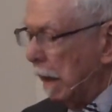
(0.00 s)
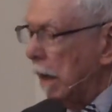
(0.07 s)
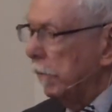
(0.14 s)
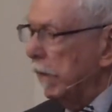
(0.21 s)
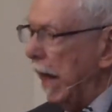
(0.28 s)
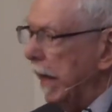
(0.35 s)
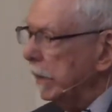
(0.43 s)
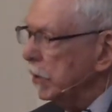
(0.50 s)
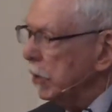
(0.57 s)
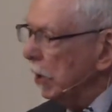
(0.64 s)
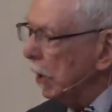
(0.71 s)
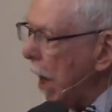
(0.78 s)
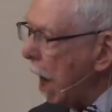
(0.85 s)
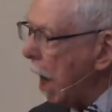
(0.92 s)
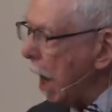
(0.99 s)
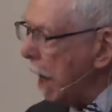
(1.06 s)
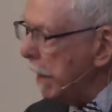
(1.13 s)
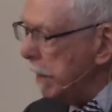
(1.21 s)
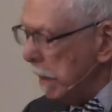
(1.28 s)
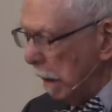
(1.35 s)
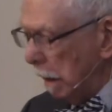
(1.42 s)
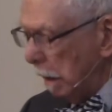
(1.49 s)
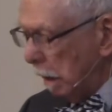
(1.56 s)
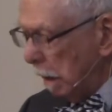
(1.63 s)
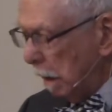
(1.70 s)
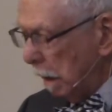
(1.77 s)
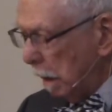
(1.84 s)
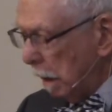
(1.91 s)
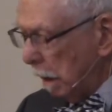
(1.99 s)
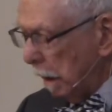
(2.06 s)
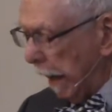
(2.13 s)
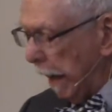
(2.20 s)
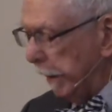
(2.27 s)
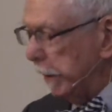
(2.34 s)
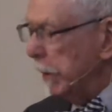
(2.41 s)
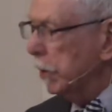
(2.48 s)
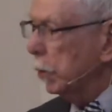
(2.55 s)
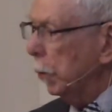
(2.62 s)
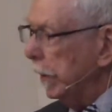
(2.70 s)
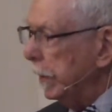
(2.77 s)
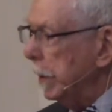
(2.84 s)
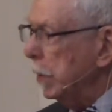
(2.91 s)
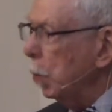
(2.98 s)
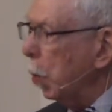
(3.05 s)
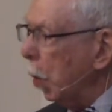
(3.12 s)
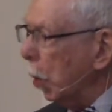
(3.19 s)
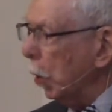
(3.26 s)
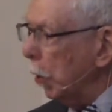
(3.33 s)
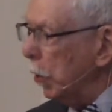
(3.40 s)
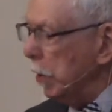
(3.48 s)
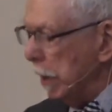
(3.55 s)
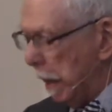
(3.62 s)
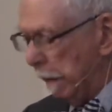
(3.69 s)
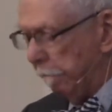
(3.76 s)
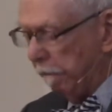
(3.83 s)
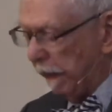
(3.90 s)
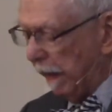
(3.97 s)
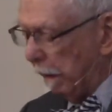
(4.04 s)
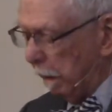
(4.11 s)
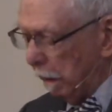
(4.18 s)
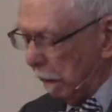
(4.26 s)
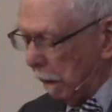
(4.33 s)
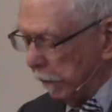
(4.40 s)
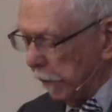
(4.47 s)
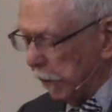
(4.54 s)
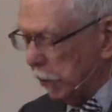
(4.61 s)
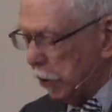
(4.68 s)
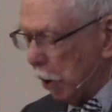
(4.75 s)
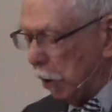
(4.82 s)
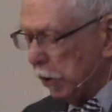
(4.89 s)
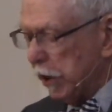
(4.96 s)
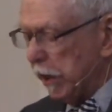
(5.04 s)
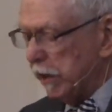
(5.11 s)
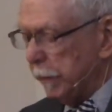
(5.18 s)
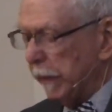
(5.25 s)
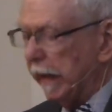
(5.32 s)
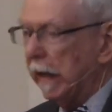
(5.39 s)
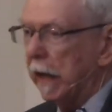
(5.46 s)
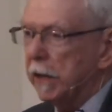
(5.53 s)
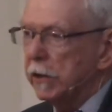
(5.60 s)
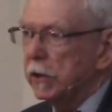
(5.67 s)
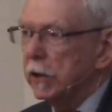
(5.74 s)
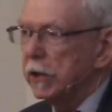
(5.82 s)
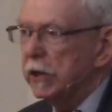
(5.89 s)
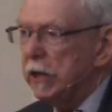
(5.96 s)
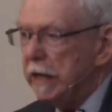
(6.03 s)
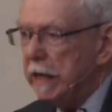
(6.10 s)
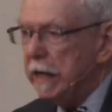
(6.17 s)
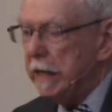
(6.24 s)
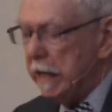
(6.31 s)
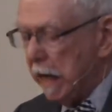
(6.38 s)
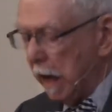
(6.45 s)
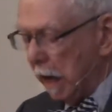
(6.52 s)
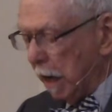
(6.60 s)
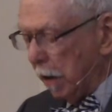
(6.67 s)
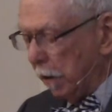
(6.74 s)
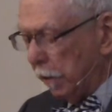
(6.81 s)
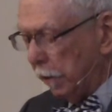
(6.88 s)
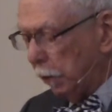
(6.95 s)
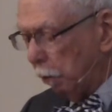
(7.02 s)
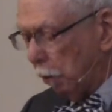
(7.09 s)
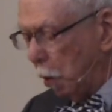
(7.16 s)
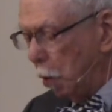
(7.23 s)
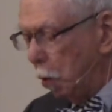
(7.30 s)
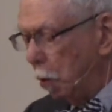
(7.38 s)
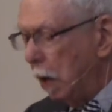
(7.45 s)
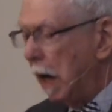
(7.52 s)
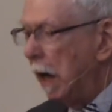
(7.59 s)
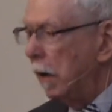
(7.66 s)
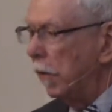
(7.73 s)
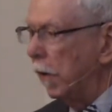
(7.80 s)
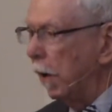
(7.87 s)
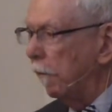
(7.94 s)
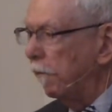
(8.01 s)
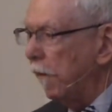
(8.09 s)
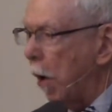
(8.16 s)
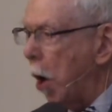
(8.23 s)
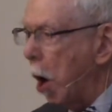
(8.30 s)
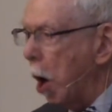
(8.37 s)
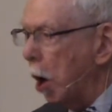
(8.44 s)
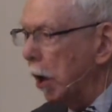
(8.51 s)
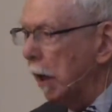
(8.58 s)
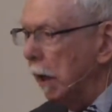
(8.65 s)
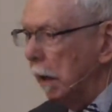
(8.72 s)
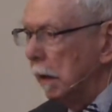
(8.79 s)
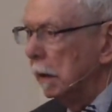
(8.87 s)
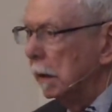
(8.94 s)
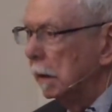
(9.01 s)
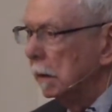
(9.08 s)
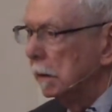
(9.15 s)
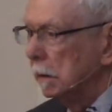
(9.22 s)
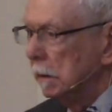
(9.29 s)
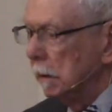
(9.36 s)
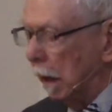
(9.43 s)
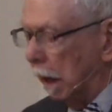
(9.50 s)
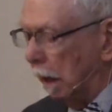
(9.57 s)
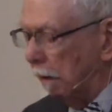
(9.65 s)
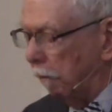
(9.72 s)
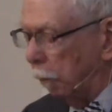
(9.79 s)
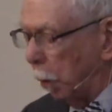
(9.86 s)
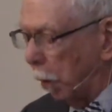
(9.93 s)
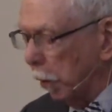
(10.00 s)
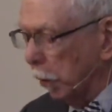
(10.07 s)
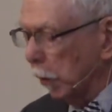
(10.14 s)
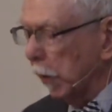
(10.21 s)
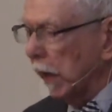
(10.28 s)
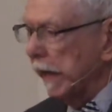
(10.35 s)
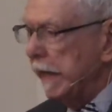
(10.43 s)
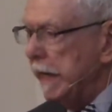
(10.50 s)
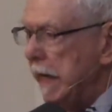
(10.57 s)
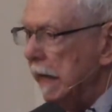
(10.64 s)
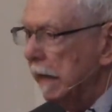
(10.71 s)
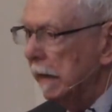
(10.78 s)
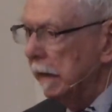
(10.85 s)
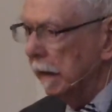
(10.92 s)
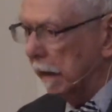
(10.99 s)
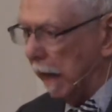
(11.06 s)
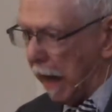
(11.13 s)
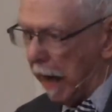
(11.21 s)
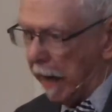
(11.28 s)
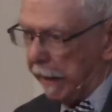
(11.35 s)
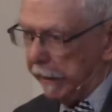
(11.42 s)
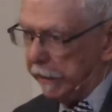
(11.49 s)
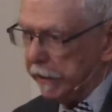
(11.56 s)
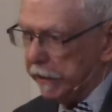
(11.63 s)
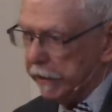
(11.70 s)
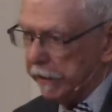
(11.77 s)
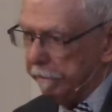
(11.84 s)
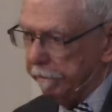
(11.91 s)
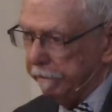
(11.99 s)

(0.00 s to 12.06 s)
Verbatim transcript: Thanks to God and His written word, the church has begun to see through the fog of worldly lies.